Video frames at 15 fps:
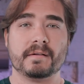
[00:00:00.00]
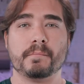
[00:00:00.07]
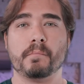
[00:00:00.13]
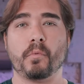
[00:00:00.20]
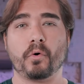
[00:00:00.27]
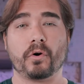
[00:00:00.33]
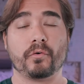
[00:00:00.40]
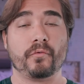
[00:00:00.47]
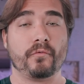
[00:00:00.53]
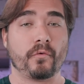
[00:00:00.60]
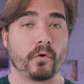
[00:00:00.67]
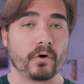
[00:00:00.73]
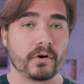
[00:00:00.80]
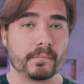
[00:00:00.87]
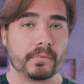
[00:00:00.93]
more
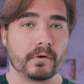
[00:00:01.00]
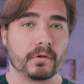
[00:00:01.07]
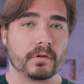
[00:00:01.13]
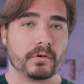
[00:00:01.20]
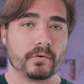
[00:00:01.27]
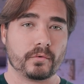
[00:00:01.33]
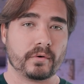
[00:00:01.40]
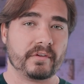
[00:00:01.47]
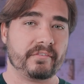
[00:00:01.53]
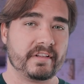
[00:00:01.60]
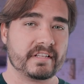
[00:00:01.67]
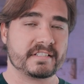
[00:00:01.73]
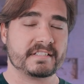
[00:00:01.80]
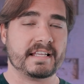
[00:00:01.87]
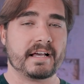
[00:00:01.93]
affordable
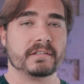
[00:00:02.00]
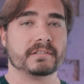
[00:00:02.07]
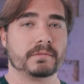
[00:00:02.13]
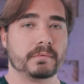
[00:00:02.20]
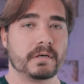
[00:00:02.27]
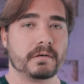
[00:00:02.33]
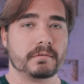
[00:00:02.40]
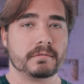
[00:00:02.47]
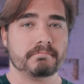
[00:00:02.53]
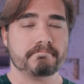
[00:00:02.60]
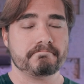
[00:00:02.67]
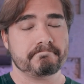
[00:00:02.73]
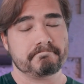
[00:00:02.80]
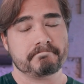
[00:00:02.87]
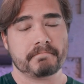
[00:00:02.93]
Rivians down the road?
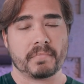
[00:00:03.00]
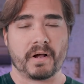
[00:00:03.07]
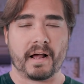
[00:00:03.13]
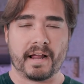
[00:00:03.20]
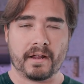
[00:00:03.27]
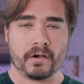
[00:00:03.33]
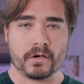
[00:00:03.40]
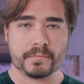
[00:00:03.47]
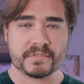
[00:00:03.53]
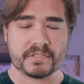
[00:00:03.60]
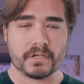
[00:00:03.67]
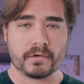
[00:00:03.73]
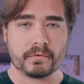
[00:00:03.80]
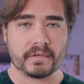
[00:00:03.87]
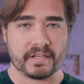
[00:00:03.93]
I hope
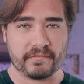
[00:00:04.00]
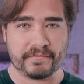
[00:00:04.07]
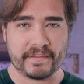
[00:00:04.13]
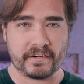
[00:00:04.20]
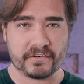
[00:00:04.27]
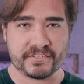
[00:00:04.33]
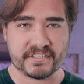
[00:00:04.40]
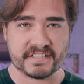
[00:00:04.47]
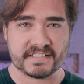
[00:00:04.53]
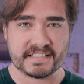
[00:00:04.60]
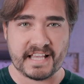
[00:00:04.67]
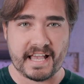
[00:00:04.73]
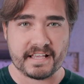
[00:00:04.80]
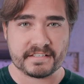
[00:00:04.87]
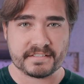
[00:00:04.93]
so. If they're a
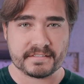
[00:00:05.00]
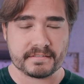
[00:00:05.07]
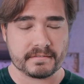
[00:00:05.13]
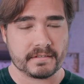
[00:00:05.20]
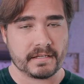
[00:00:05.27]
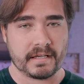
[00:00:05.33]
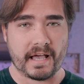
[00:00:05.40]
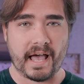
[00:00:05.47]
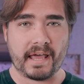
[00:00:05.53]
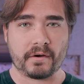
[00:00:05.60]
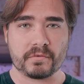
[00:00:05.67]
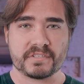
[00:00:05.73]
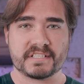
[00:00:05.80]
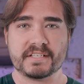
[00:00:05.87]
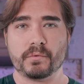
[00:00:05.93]
success, I
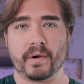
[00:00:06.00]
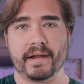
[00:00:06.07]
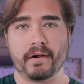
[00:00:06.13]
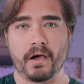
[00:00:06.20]
don't see why